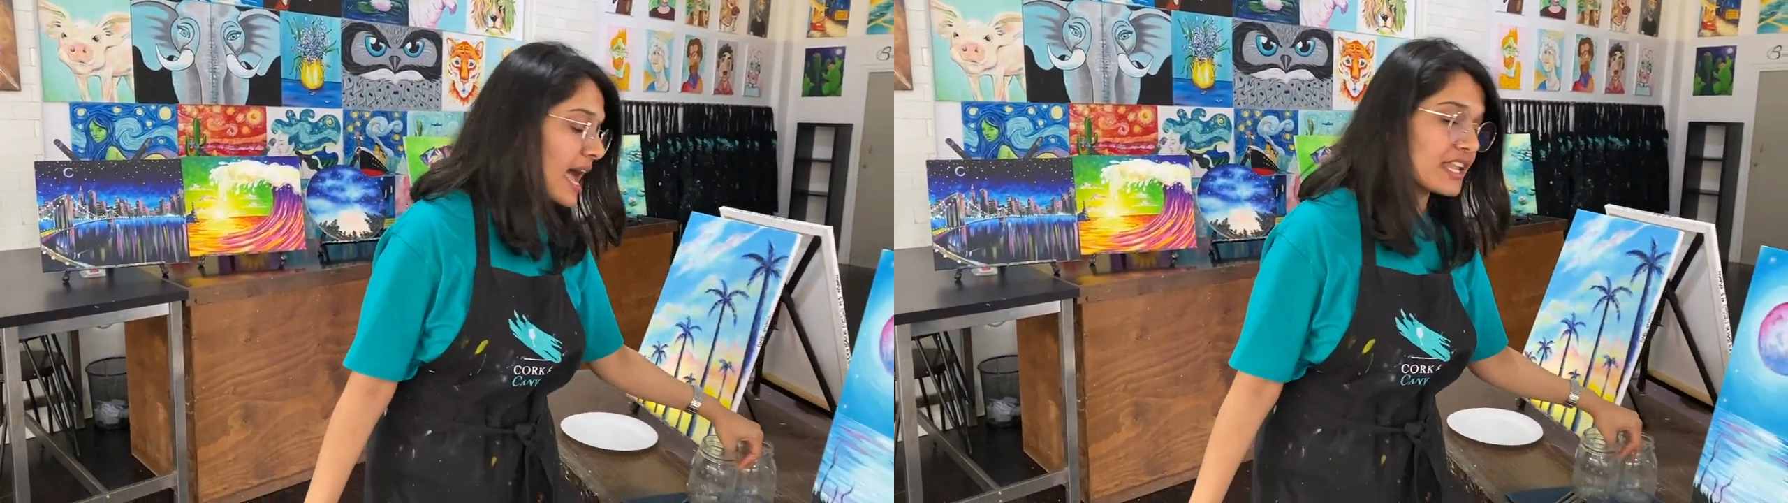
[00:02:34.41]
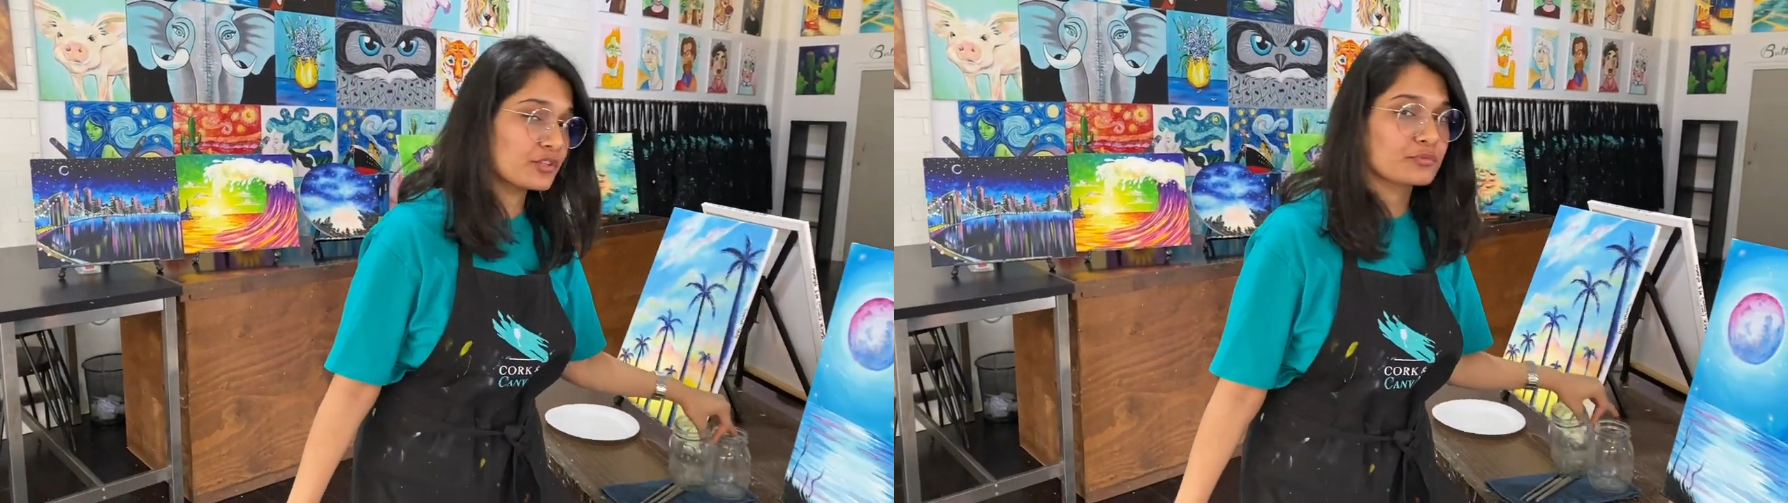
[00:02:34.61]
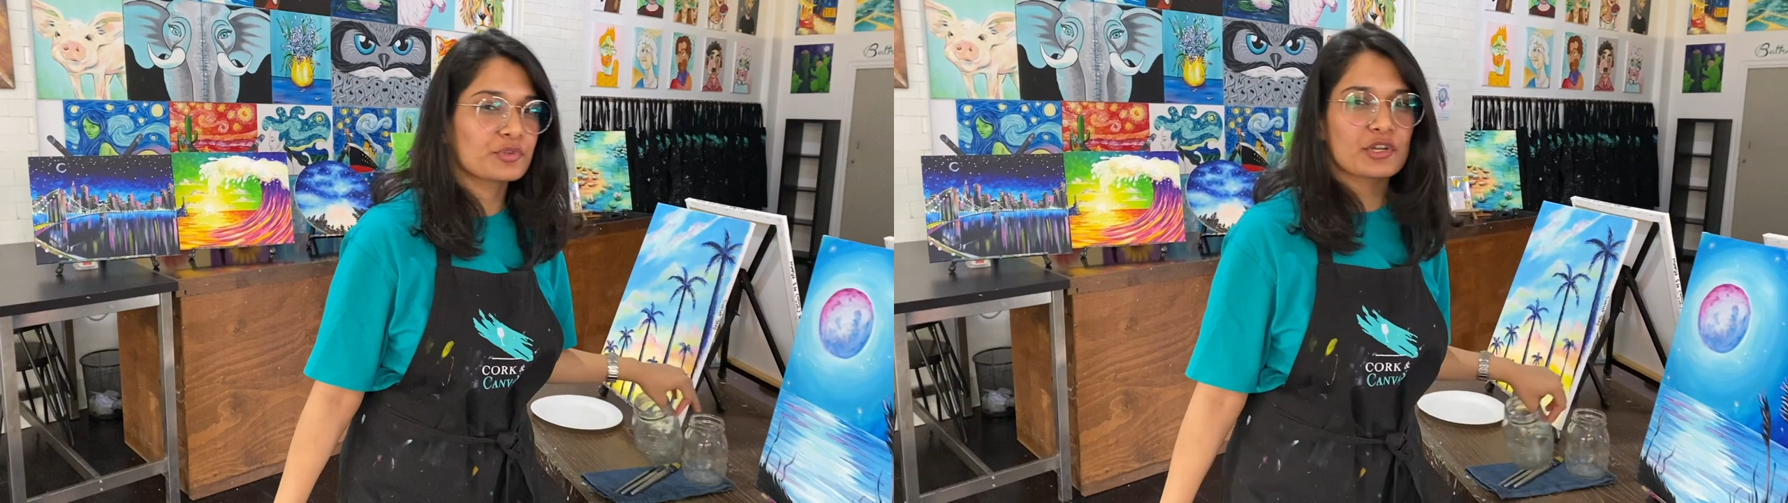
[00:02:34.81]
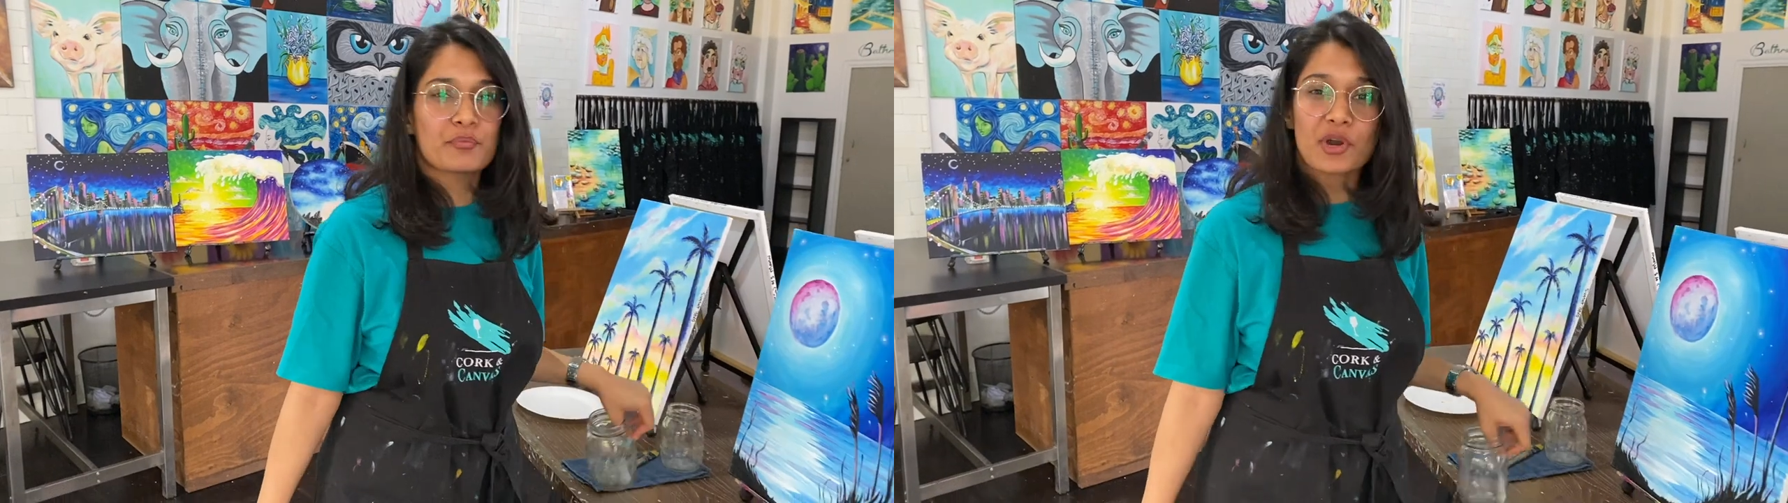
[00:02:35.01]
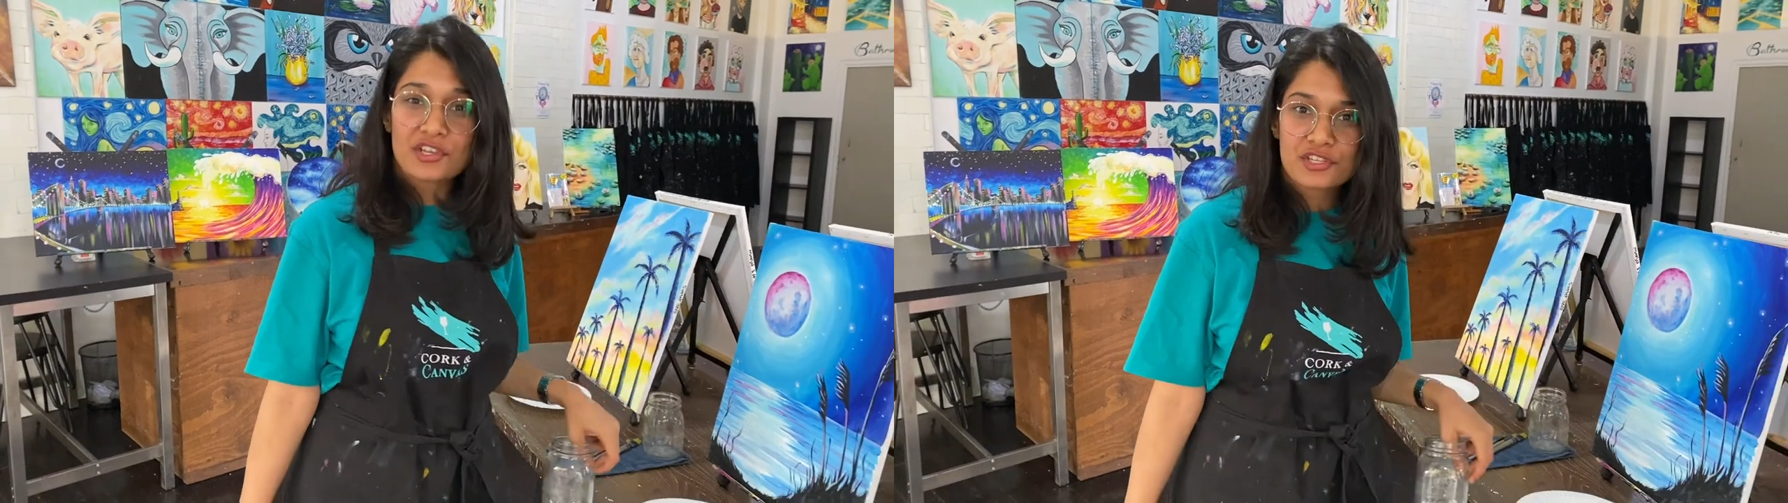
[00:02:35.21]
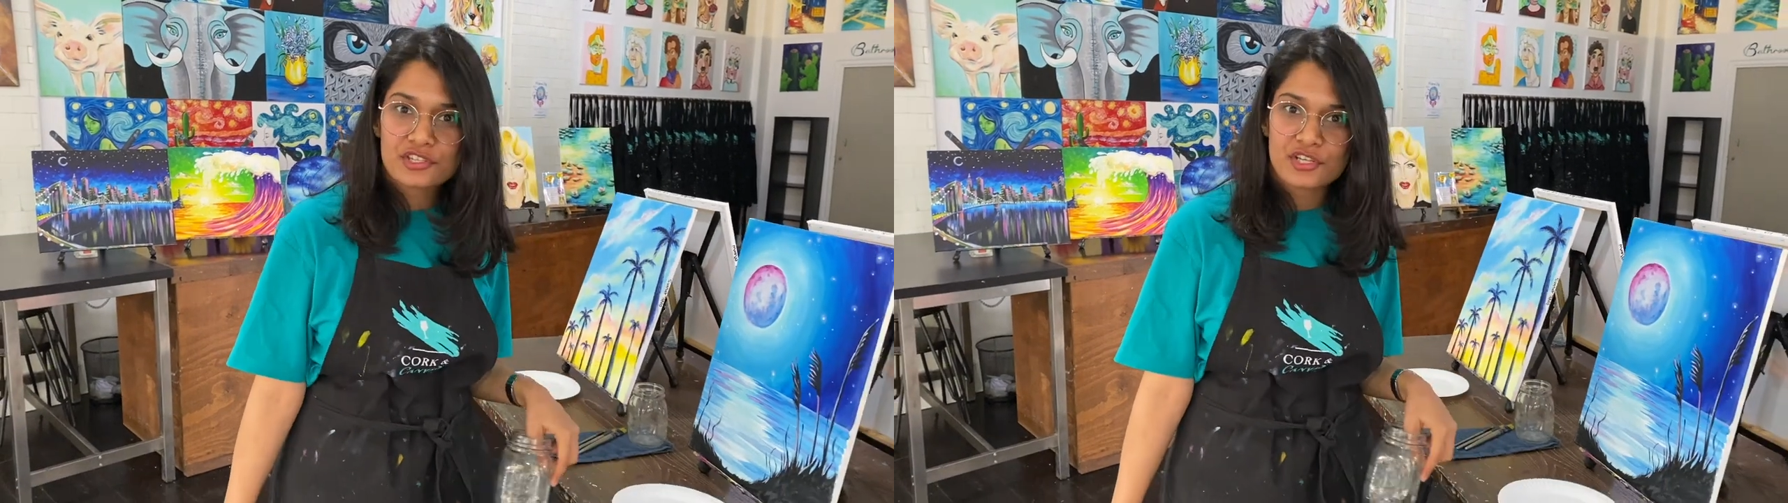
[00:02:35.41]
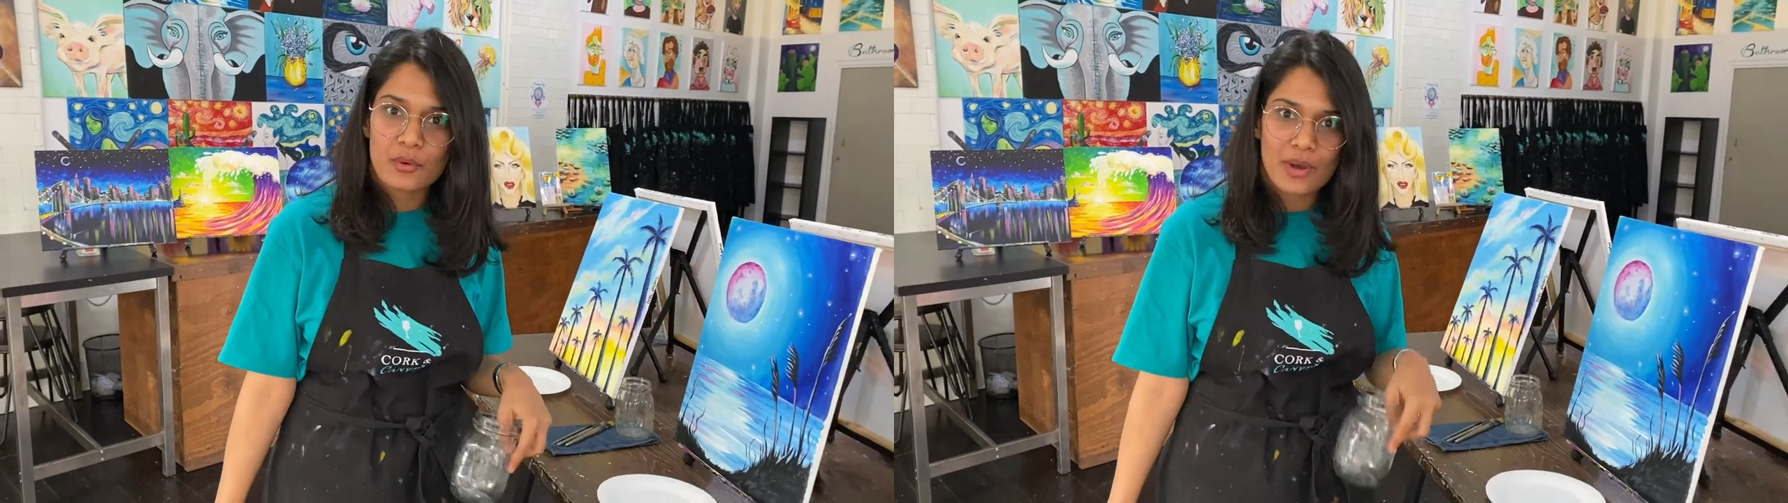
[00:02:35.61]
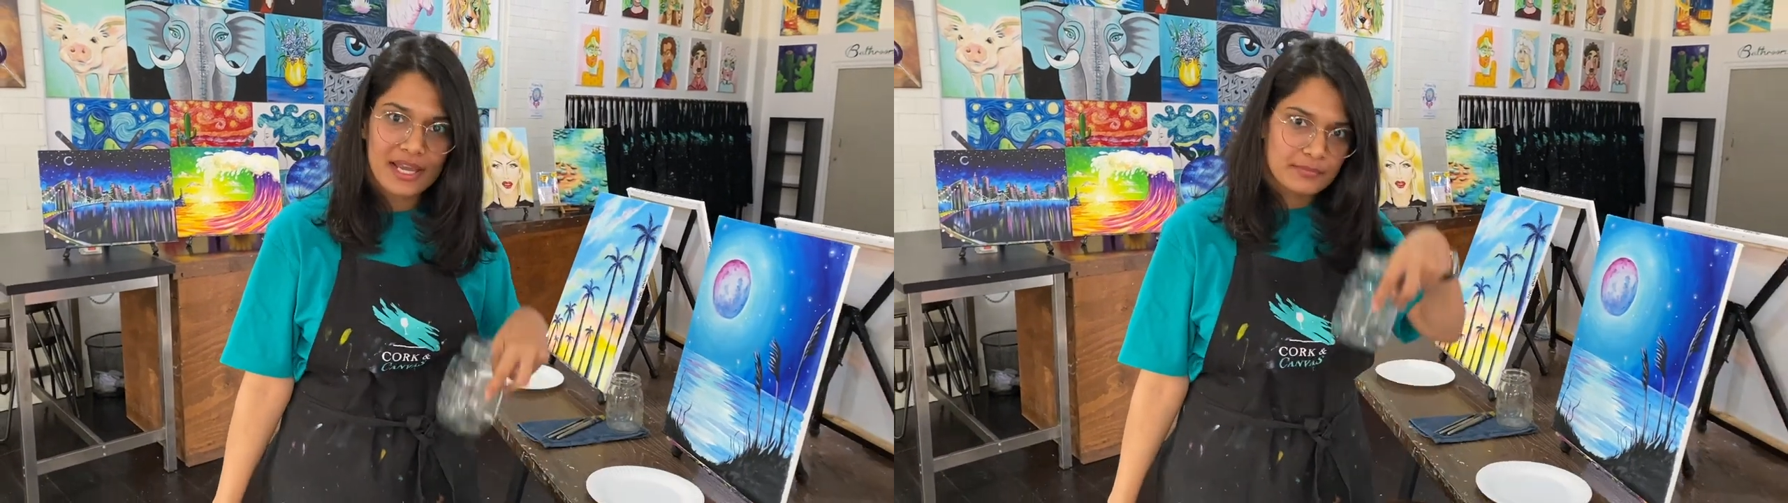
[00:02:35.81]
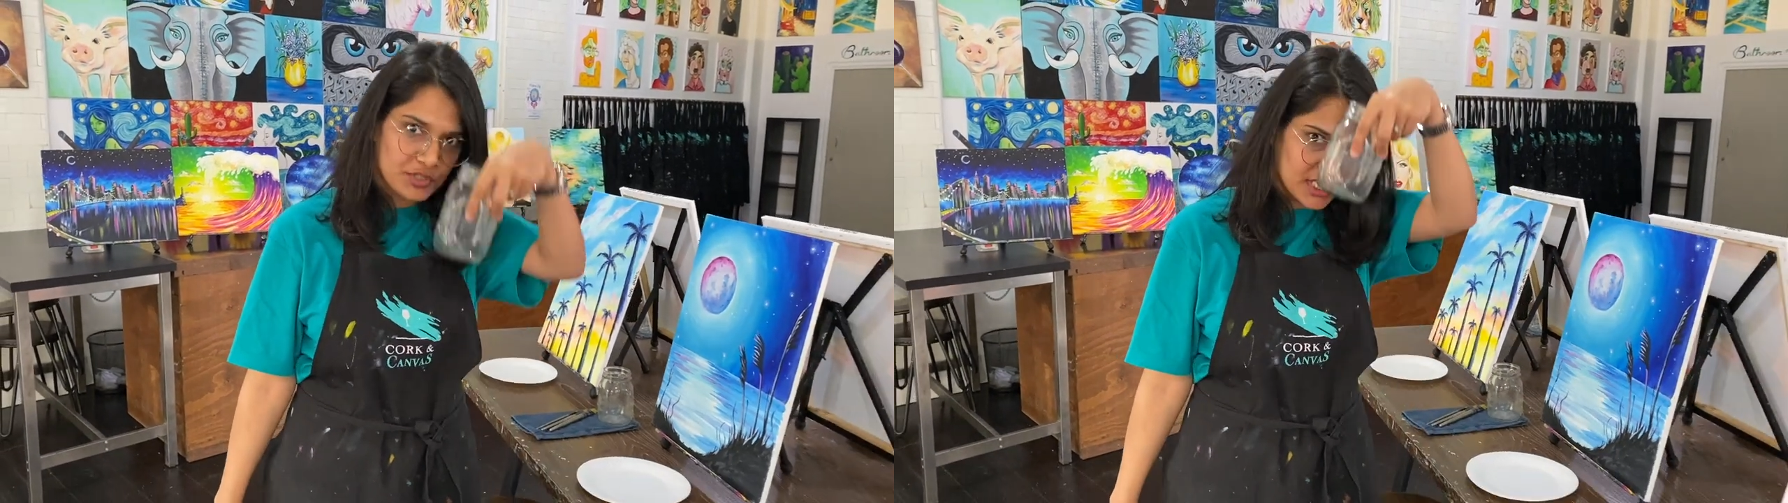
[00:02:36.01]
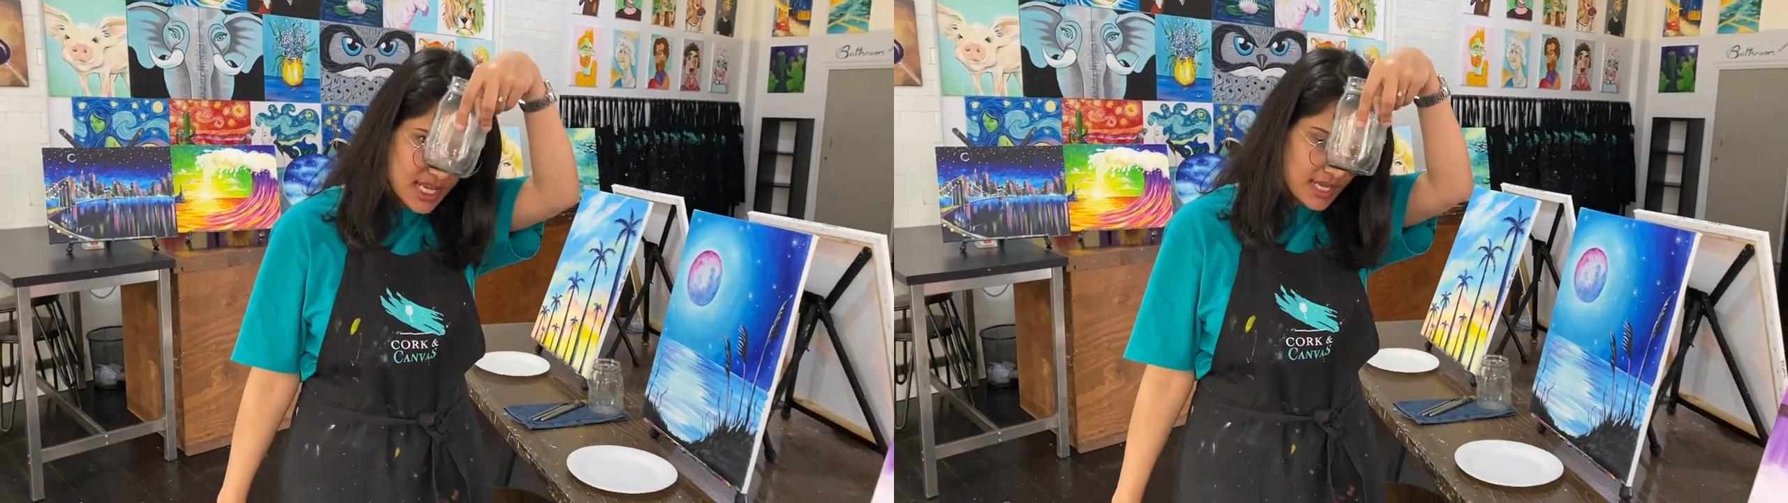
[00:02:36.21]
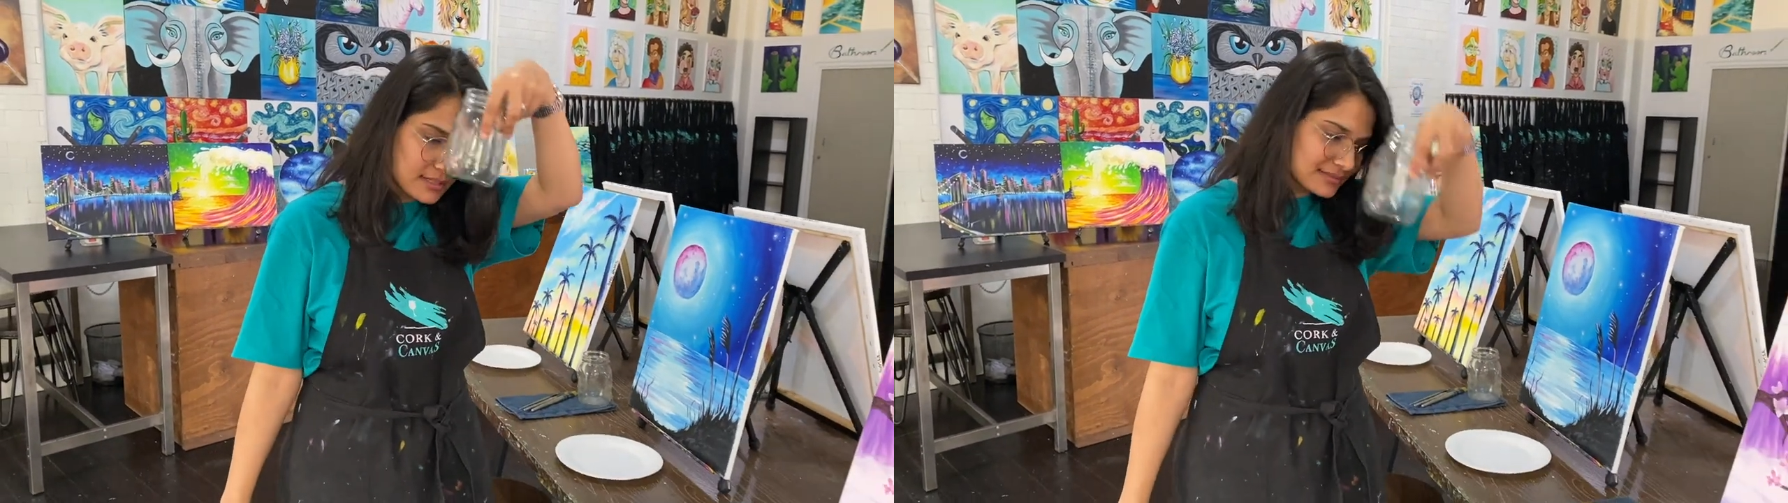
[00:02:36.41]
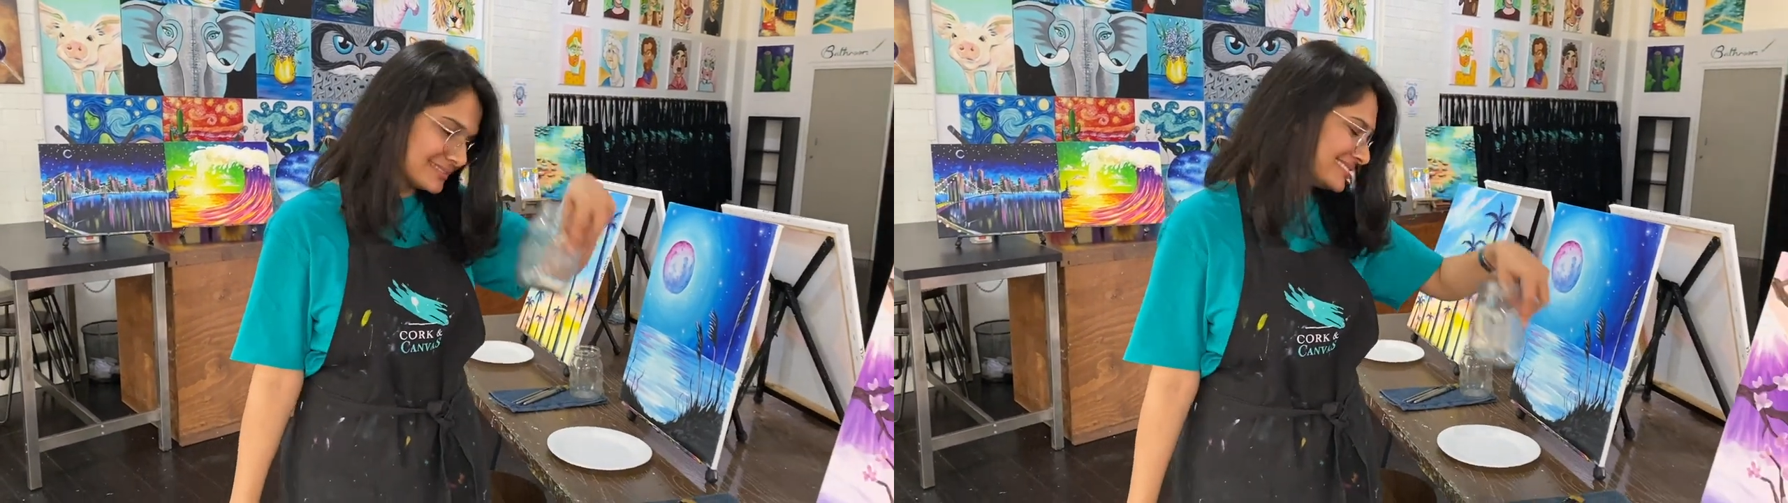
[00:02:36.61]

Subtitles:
and don't put your brushes in your mind, put it here.